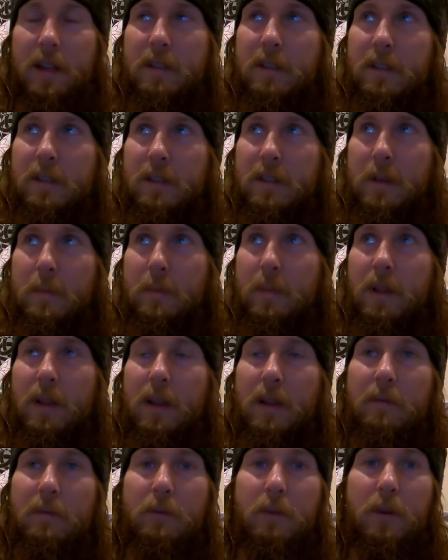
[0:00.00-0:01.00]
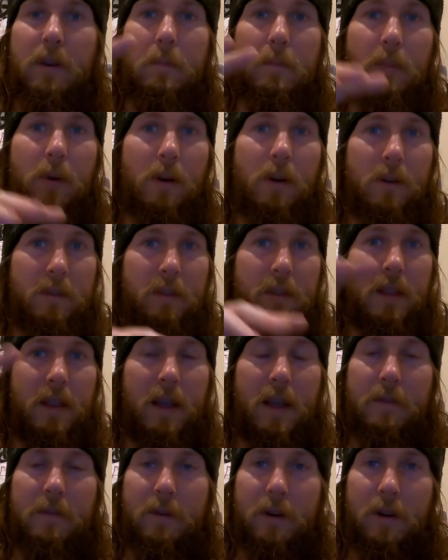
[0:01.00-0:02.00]
and it's a symbol of rebirth,
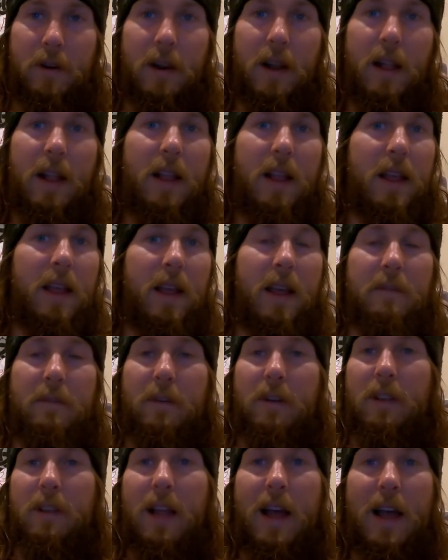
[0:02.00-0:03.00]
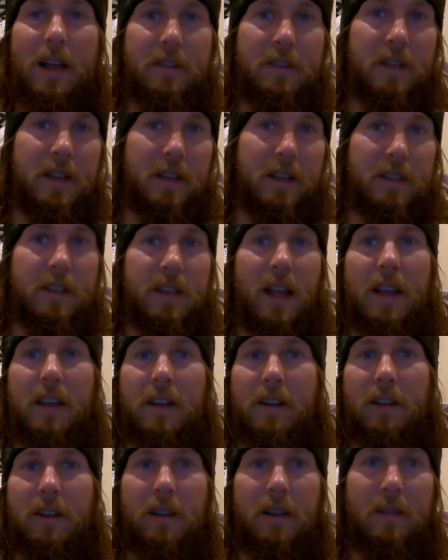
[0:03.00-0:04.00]
the everlasting
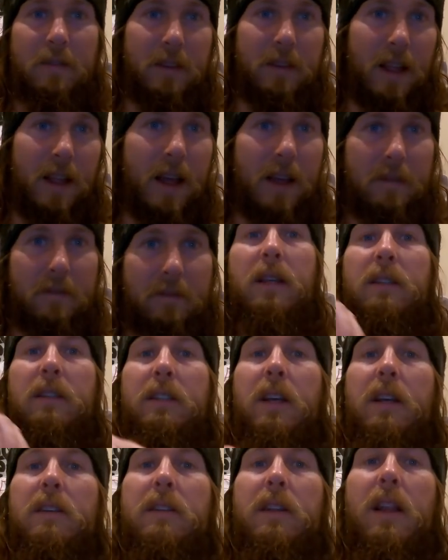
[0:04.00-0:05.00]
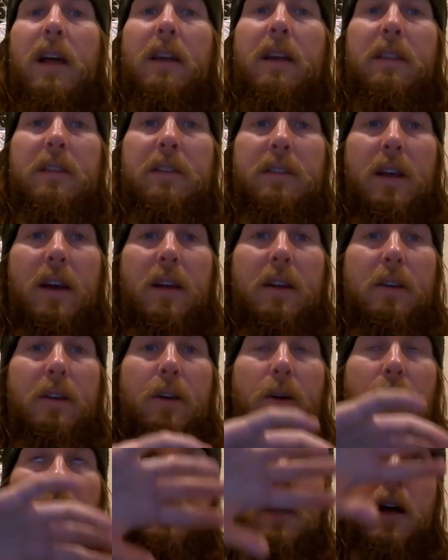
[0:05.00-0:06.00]
cycle of life. Just like the sun
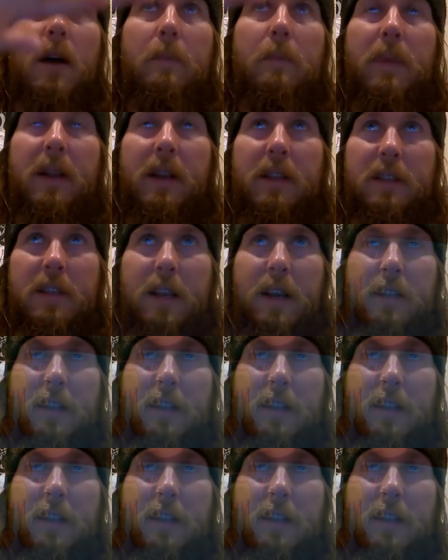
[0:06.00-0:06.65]
goes up and is